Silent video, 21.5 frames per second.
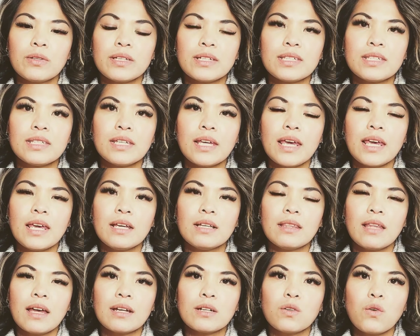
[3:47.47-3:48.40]

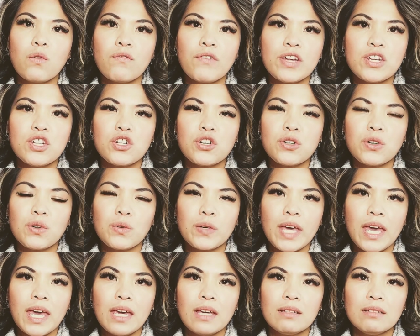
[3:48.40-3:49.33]
saying like no venture no
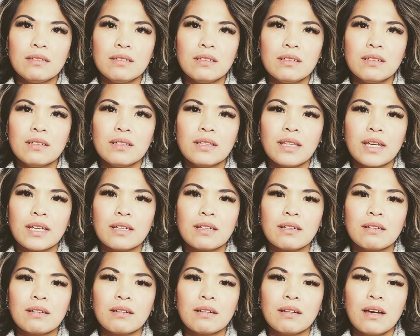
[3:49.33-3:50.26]
gain,
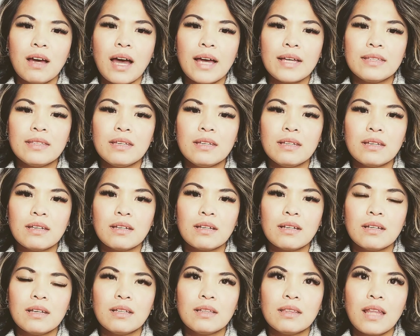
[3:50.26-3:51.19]
like I think
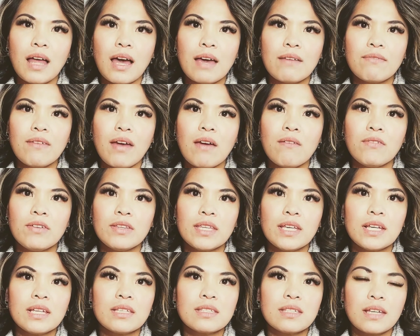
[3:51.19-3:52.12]
in life
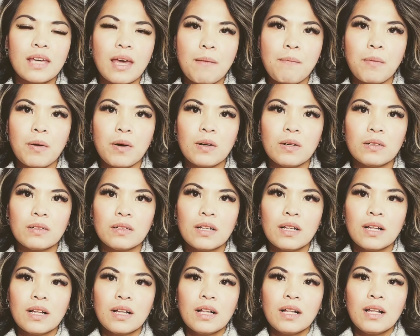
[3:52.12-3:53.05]
everything is a gamble,
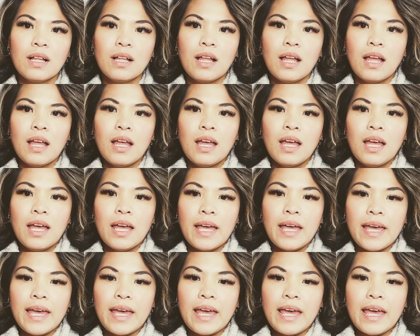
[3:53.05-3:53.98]

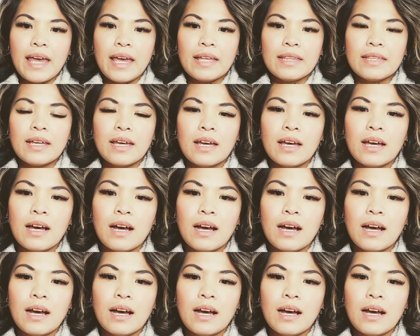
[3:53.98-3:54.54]
and